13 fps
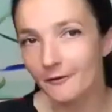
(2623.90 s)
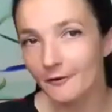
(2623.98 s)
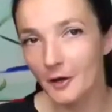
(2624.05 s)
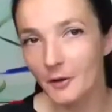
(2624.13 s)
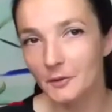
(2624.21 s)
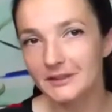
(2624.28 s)

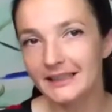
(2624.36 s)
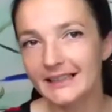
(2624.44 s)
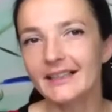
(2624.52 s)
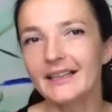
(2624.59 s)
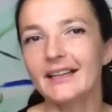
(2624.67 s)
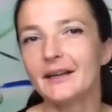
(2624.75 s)

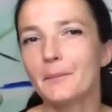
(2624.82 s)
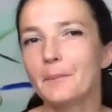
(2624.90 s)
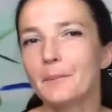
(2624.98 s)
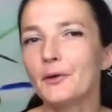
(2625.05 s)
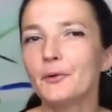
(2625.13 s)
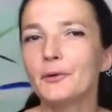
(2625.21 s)
frozen in a
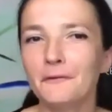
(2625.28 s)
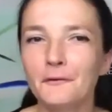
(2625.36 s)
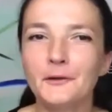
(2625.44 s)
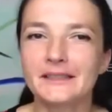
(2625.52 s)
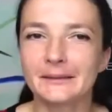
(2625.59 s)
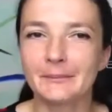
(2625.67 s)

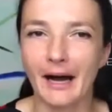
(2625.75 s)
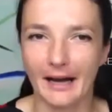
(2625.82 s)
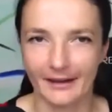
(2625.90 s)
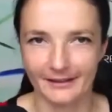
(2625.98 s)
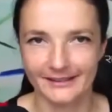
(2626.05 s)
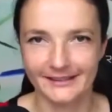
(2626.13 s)
beautiful
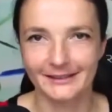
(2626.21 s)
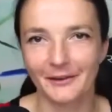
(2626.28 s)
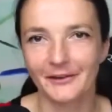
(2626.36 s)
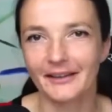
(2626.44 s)
smile. So